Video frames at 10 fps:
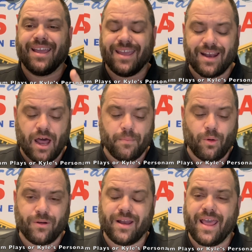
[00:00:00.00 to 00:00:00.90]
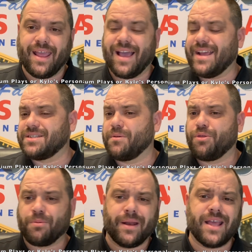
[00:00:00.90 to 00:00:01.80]
Get on board today, guys.
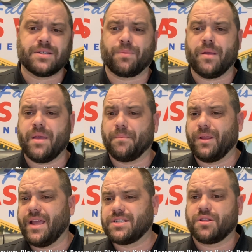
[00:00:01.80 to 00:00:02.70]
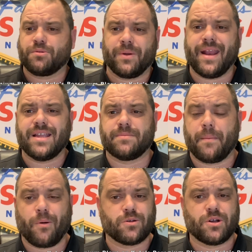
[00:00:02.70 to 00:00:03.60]
3 days of premium plays, 3 days of
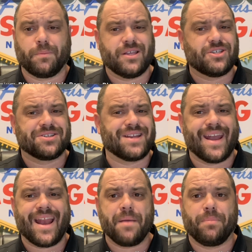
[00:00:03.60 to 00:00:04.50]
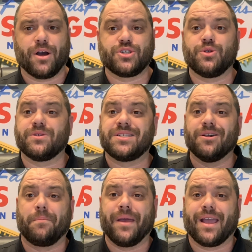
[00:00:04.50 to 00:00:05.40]
my personal plays, just $99. You can
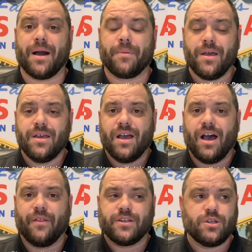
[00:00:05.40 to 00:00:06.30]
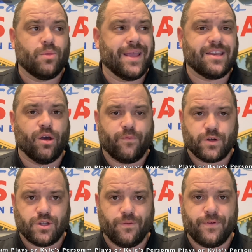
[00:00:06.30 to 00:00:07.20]
still pick up the two-week deal
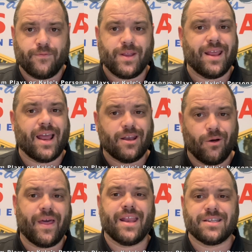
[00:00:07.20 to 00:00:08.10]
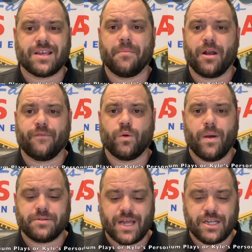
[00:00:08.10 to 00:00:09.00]
for $250, and I know that is coming off the
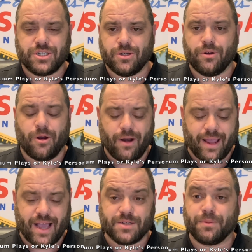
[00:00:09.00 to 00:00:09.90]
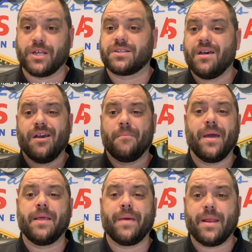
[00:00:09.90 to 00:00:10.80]
website soon, all right, guys? Plus,
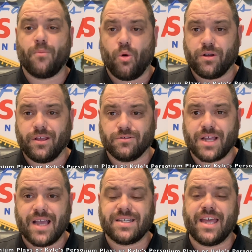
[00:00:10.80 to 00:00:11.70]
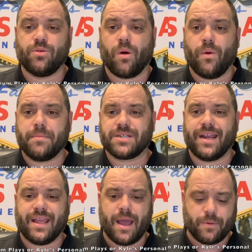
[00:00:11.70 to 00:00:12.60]
many, many more deals, guys. Head to our
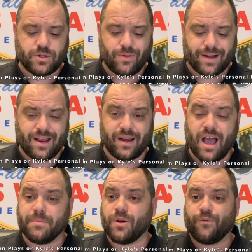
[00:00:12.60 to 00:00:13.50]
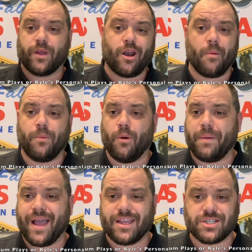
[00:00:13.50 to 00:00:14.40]
website, CappersDirect.com. Don't forget our bowl
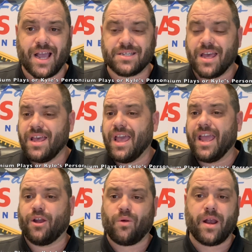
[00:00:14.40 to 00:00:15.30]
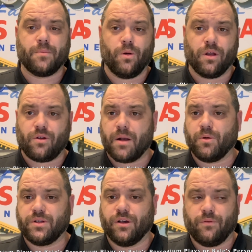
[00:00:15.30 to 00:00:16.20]
package, guys. Incredible,
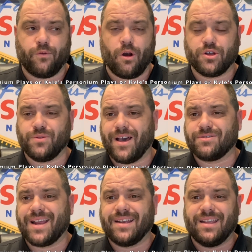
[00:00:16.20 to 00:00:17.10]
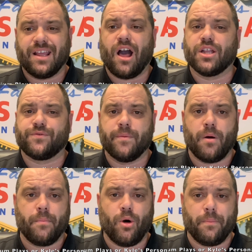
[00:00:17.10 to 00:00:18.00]
incredible deal for our 2019 college
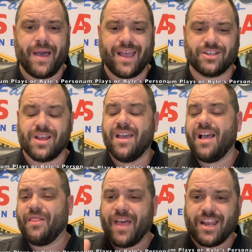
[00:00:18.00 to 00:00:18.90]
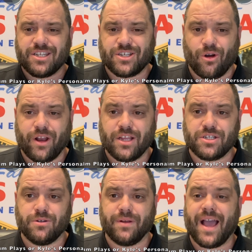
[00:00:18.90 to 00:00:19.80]
football bowl package. That is starting
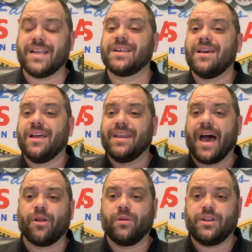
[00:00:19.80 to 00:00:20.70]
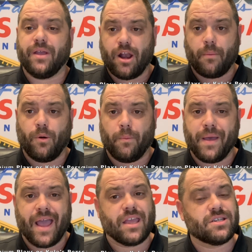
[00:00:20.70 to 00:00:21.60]
soon, guys. Not only do you get our bowl
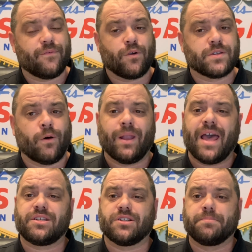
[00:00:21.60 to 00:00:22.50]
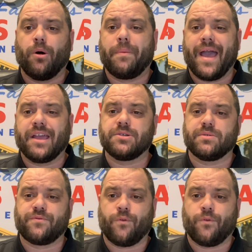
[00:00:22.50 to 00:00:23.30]
package, and first of all, last year's bowl package, it was